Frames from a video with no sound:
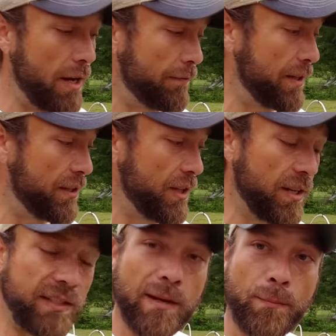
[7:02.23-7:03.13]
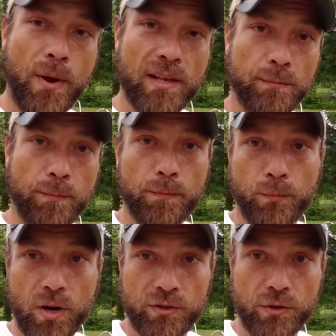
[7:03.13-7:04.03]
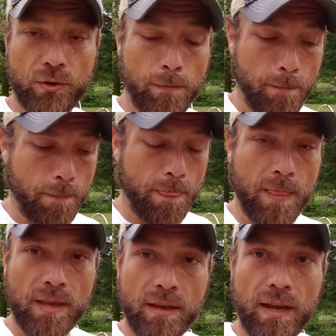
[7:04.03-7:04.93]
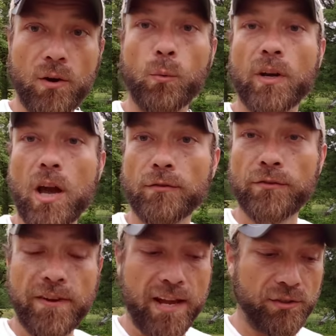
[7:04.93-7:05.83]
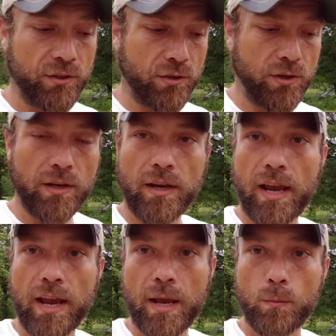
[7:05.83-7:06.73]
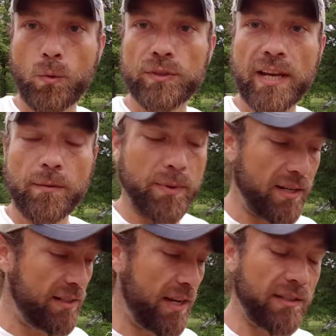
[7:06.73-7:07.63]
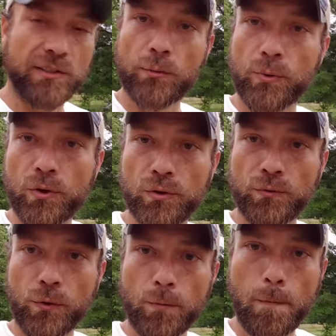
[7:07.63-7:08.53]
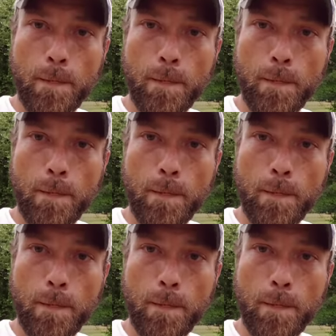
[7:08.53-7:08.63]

if it does get pest pressure it'll recover faster and won't take a biggest hit still produce fruit